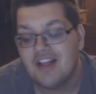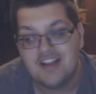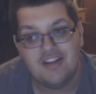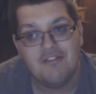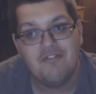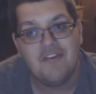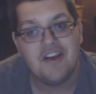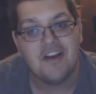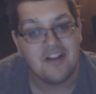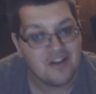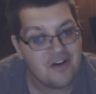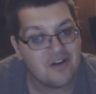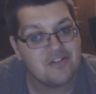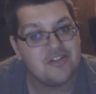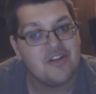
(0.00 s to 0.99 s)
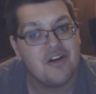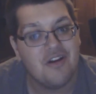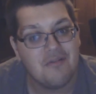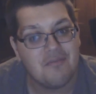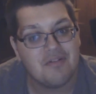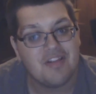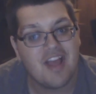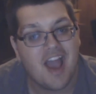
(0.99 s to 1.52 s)
Like, you think a lot of
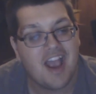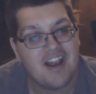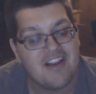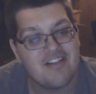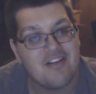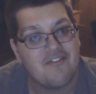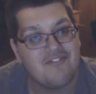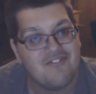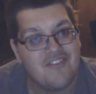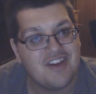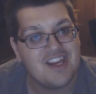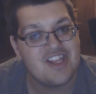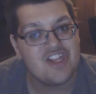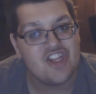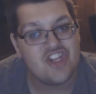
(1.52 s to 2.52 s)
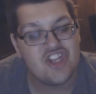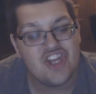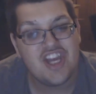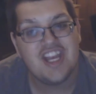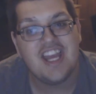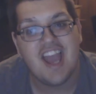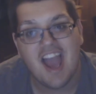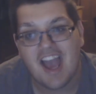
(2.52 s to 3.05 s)
shonen protagonists are fucking
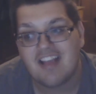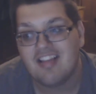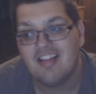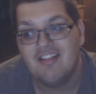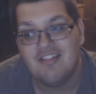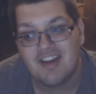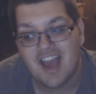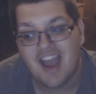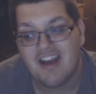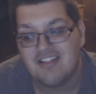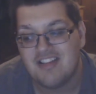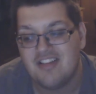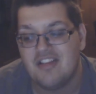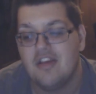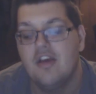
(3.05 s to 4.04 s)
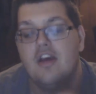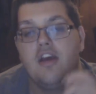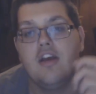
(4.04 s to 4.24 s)
shitty-ass little characters?